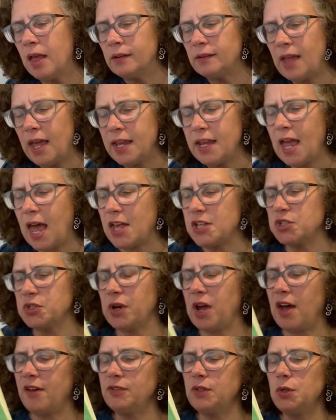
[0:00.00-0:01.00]
Lancaster
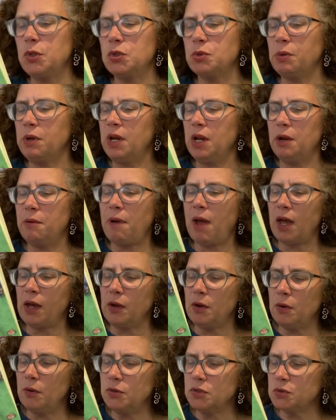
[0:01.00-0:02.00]
Avenue's Reading
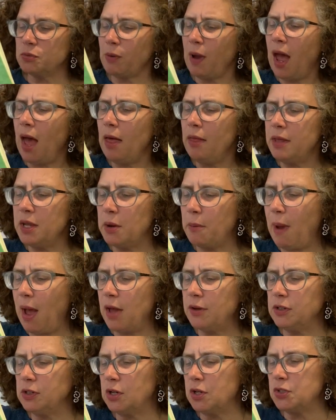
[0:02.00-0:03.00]
Raccoons rally
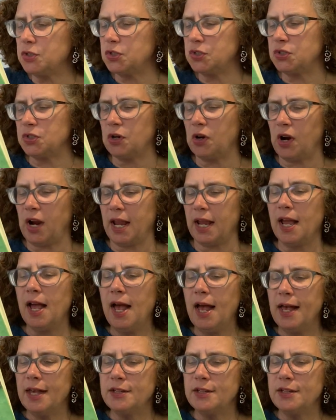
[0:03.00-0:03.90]
around a good story,